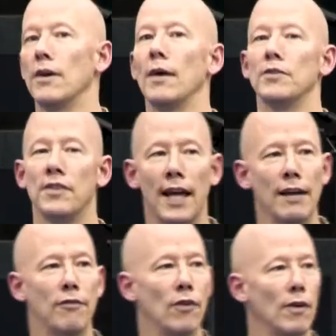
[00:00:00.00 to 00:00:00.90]
So I was
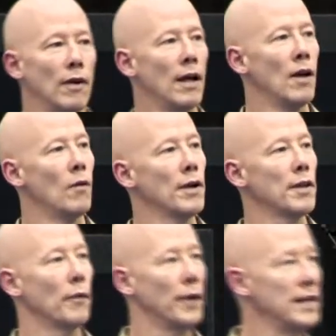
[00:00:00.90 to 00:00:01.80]
thankful. One
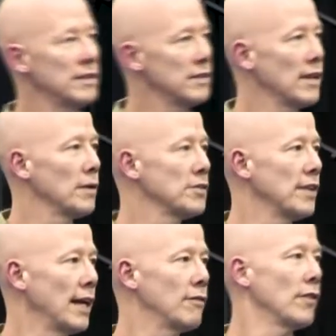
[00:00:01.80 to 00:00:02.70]
of the reasons I was
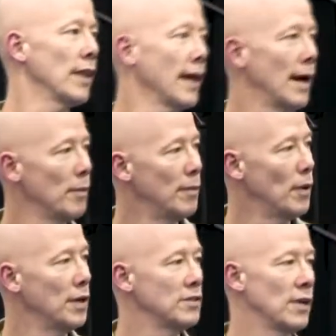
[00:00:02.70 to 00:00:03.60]
thankful that I got
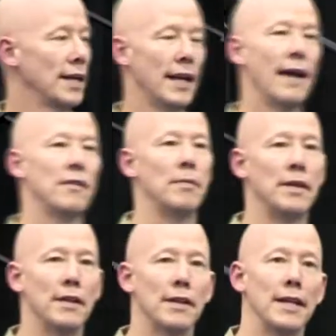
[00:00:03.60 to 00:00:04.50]
promoted so I didn't have to
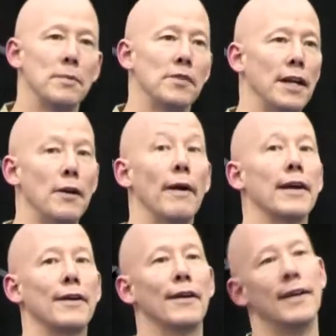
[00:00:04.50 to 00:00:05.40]
be the IPPS-A
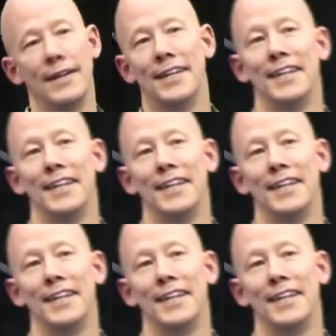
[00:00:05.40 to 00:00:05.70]
director.